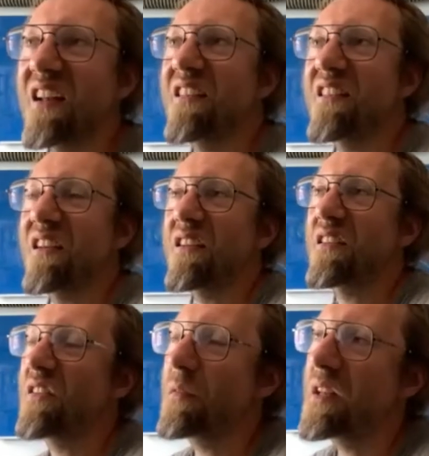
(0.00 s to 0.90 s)
and there's,
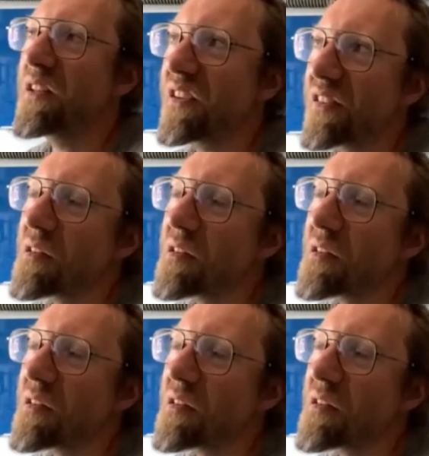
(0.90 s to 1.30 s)
because I mean, there's